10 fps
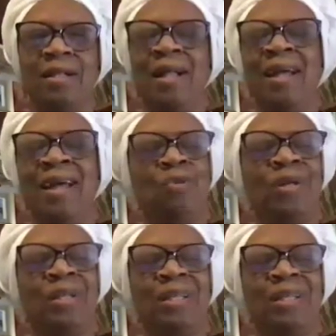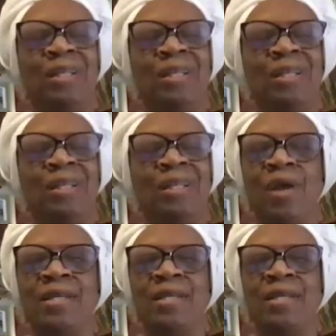And really,
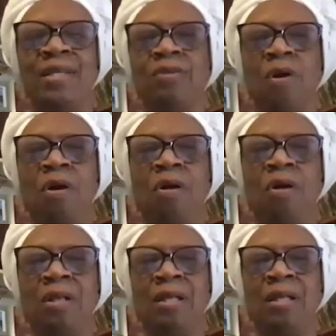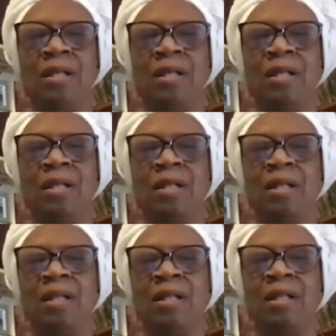the greatest gift of all,
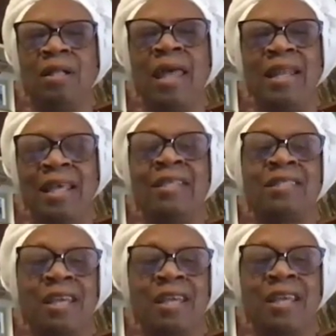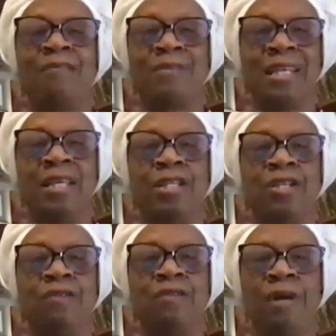and it's a gift to each of
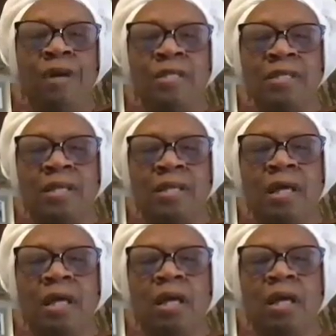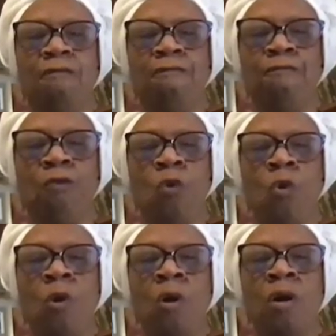us,
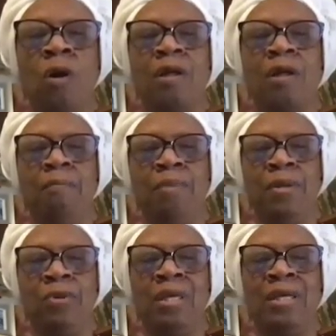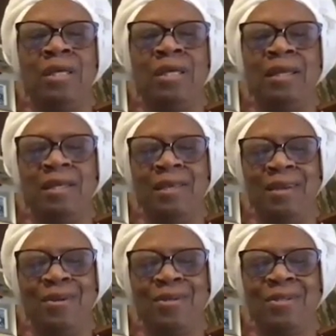4 billion
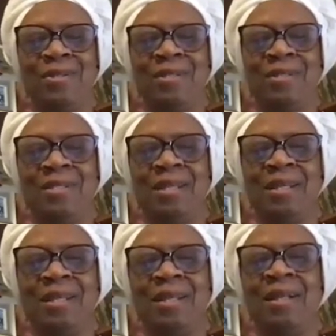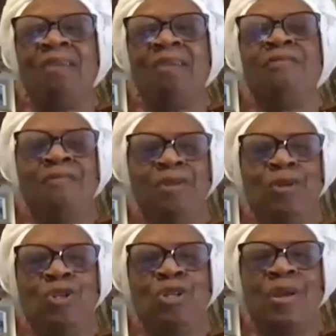years of
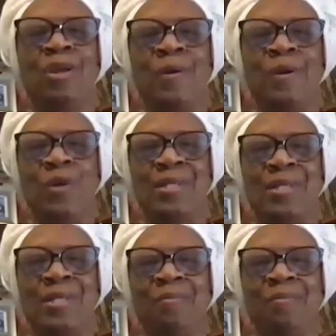evolutionary wisdom